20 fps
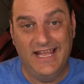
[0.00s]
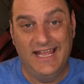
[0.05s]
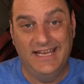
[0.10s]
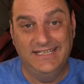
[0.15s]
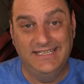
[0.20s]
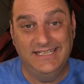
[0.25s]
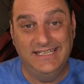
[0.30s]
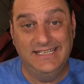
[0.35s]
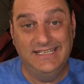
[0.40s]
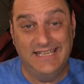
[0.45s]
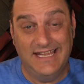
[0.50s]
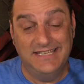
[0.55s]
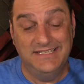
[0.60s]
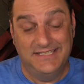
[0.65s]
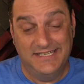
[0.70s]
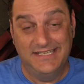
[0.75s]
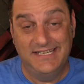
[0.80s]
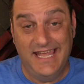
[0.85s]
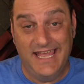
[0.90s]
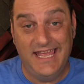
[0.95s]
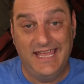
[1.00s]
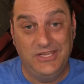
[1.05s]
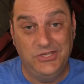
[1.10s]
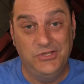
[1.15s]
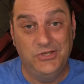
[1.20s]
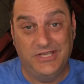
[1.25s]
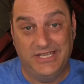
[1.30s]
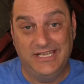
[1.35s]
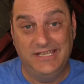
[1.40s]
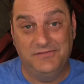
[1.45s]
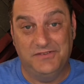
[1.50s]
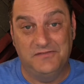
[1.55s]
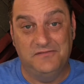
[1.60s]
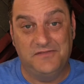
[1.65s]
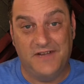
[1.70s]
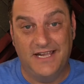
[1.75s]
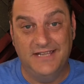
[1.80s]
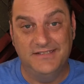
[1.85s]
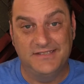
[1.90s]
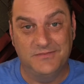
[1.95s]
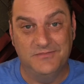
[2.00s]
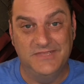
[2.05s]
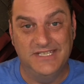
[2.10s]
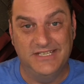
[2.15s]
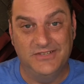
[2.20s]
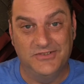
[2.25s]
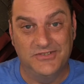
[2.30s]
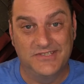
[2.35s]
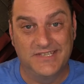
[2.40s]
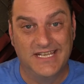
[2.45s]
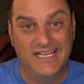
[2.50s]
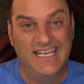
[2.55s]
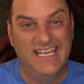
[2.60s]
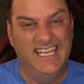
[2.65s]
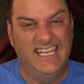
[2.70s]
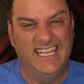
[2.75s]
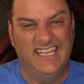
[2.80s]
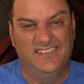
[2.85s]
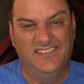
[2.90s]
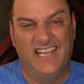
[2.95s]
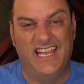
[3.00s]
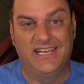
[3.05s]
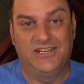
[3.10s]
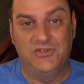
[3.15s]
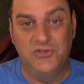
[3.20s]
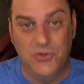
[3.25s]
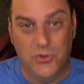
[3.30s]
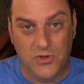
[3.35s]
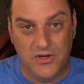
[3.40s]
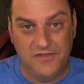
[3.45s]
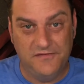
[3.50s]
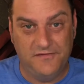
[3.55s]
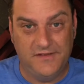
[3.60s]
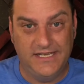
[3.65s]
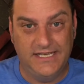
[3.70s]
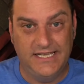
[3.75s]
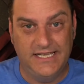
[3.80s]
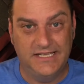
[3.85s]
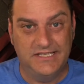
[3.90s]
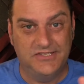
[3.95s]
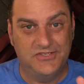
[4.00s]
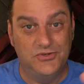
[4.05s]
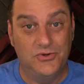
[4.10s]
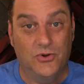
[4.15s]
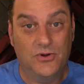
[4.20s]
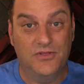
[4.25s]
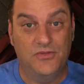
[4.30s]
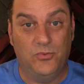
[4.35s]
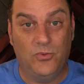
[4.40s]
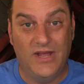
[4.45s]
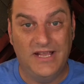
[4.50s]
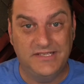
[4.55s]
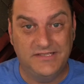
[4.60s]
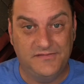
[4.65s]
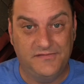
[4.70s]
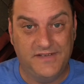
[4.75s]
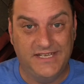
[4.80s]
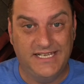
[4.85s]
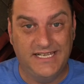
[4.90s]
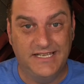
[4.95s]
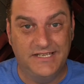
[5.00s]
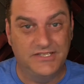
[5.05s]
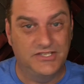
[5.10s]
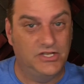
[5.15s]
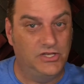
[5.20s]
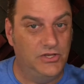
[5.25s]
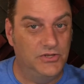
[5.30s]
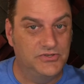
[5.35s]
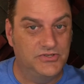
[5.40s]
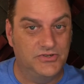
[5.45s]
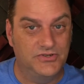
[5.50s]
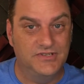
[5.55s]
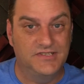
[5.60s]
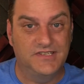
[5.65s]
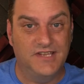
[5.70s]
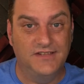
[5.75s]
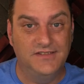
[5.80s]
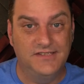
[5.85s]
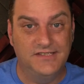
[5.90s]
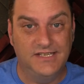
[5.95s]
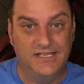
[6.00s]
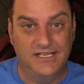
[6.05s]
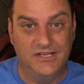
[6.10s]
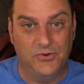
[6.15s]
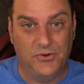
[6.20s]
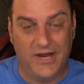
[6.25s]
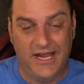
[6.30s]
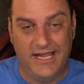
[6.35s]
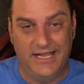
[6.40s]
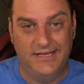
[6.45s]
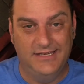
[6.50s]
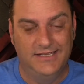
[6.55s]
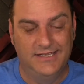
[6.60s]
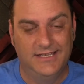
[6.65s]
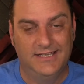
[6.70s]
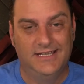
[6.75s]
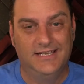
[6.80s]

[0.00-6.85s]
And today you can even find some deals in like North Phoenix, Northwest Phoenix, closer to Sun City Grand,